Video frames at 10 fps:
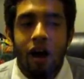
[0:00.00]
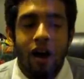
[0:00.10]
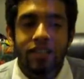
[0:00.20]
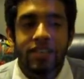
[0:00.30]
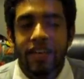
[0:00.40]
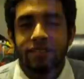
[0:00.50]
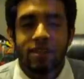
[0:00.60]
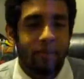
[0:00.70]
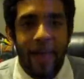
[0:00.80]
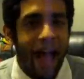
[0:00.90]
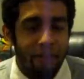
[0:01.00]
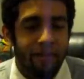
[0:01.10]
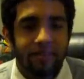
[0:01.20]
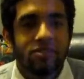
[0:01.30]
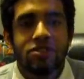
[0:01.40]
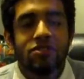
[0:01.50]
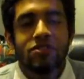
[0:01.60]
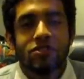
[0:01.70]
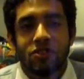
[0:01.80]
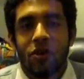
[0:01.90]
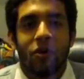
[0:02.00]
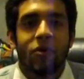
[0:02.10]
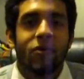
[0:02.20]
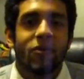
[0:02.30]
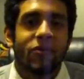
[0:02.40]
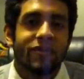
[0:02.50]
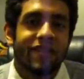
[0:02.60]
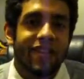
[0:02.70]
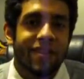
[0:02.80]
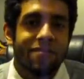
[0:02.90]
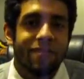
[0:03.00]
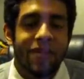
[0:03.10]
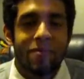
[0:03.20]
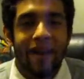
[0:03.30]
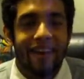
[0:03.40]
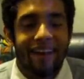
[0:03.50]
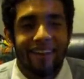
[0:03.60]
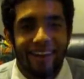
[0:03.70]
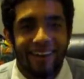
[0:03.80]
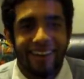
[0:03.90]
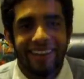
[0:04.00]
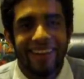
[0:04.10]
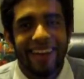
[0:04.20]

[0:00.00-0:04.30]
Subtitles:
honestly, something happens, so you might not get it,